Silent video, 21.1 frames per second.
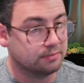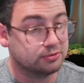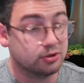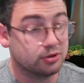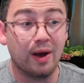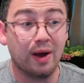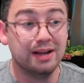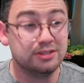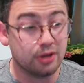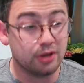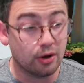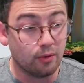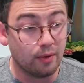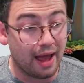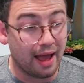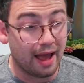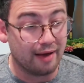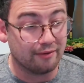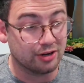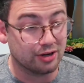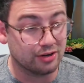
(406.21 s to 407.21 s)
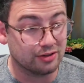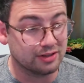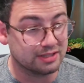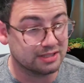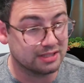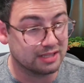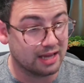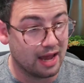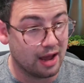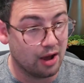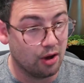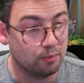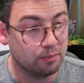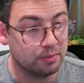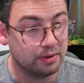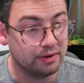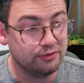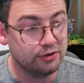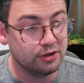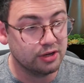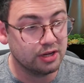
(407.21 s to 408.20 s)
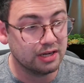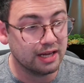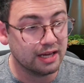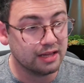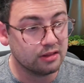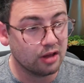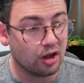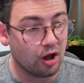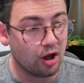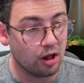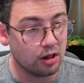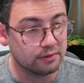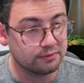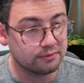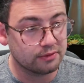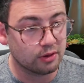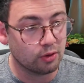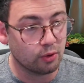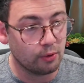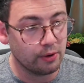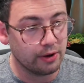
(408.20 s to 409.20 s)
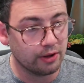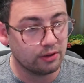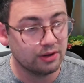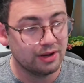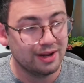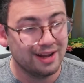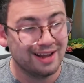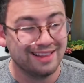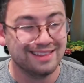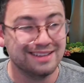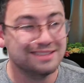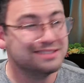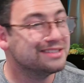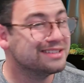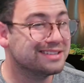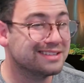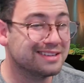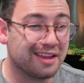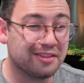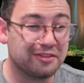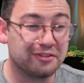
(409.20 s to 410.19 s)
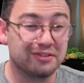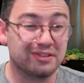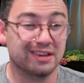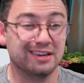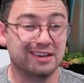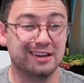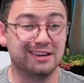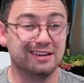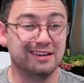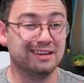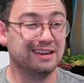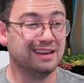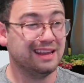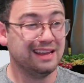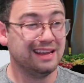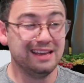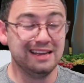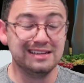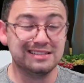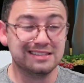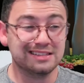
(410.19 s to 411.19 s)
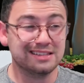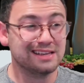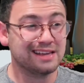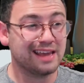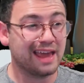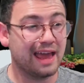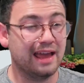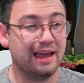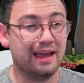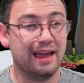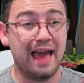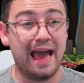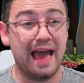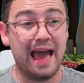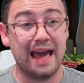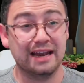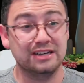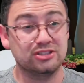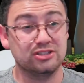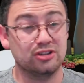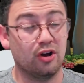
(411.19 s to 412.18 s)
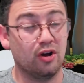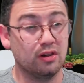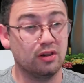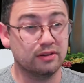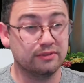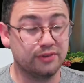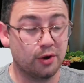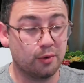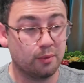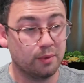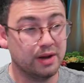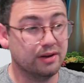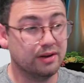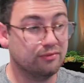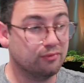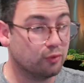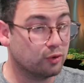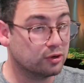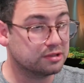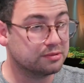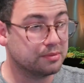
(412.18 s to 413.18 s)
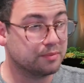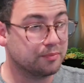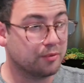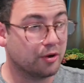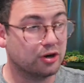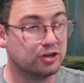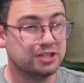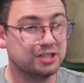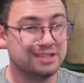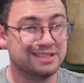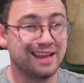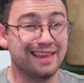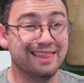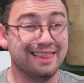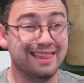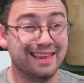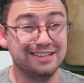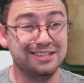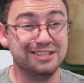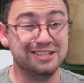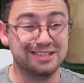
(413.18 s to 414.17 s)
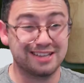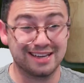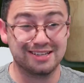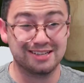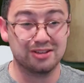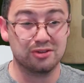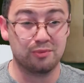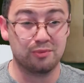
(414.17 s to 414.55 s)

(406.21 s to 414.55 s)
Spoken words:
So I don't have it on this account, but if you can get the Call of the Loyal, this is another thing to easily add it to all of your reinforcement marches, and then just get to the